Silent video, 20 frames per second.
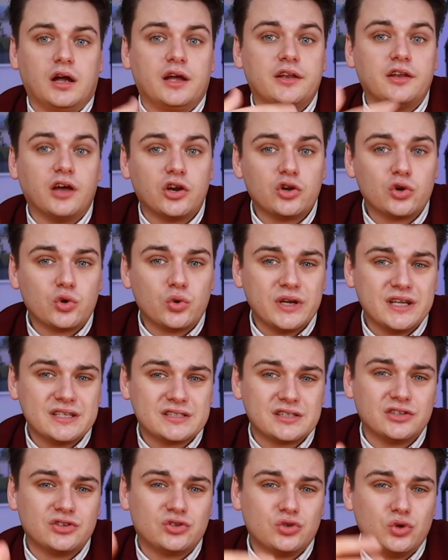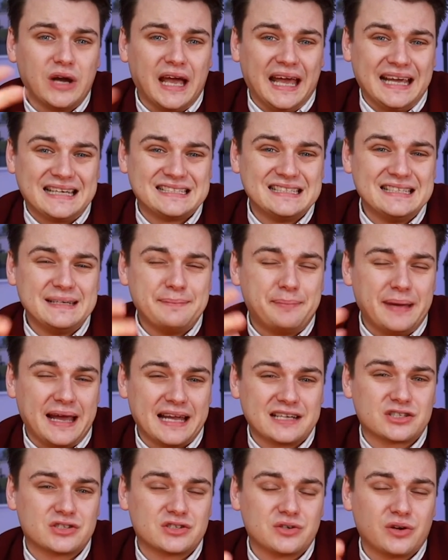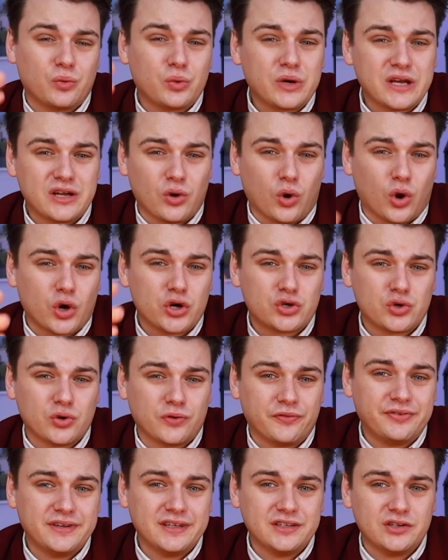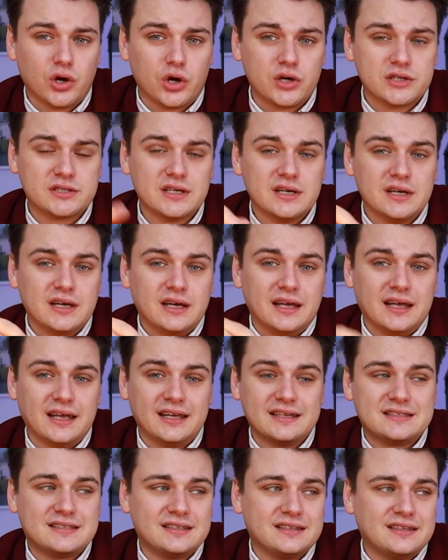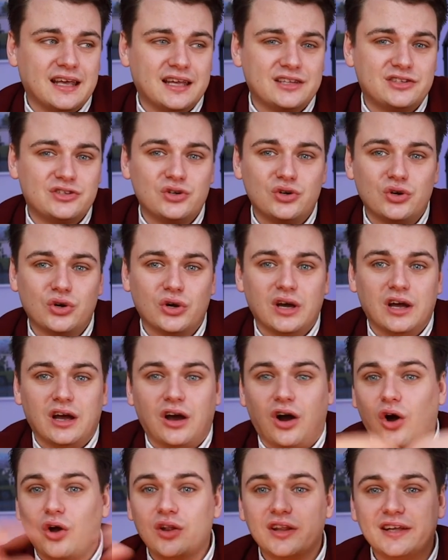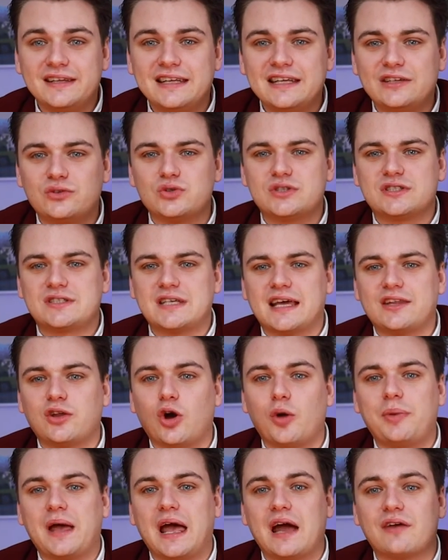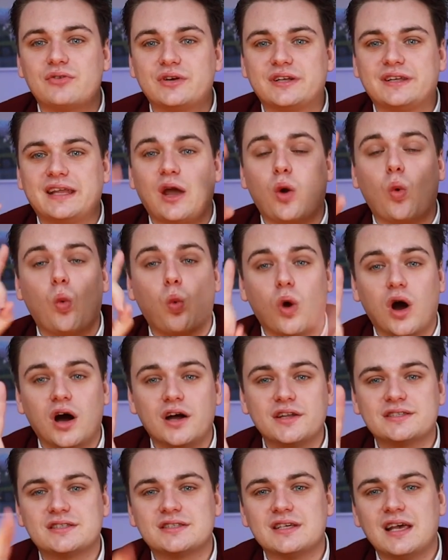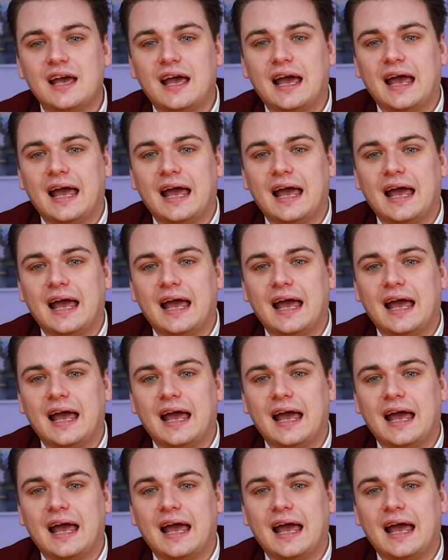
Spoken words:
Another reason to actually batch record your videos is that you only need to set up everything once,